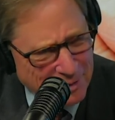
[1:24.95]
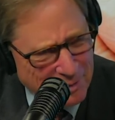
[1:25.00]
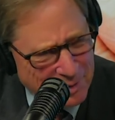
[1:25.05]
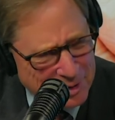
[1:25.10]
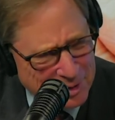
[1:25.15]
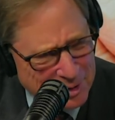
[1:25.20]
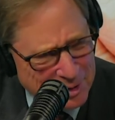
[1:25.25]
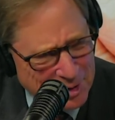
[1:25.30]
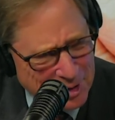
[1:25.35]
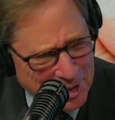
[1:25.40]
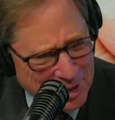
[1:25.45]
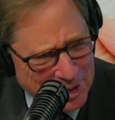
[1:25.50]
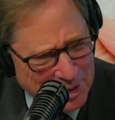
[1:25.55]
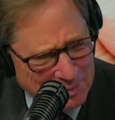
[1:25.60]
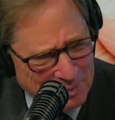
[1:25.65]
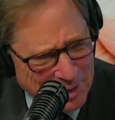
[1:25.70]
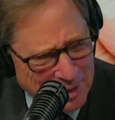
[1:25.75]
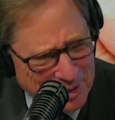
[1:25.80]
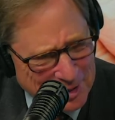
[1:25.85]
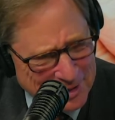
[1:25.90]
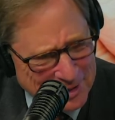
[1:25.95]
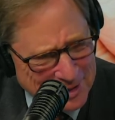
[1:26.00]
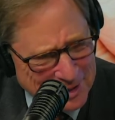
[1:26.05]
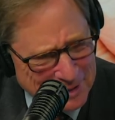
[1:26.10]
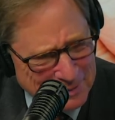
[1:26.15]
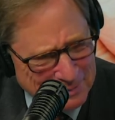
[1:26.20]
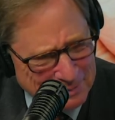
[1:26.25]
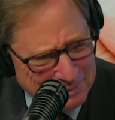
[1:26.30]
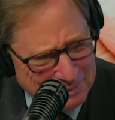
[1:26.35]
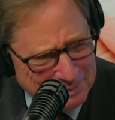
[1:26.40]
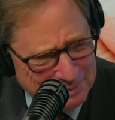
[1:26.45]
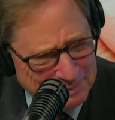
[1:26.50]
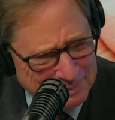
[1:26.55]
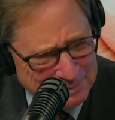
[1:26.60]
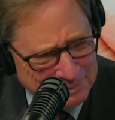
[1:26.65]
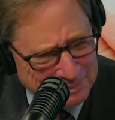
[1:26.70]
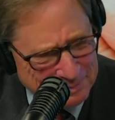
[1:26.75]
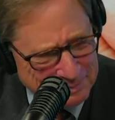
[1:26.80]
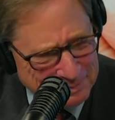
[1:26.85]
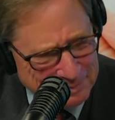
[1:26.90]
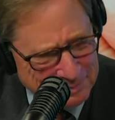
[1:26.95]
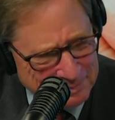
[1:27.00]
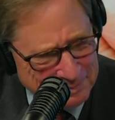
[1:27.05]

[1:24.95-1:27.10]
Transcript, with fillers: what you're talking about, is it? No, it's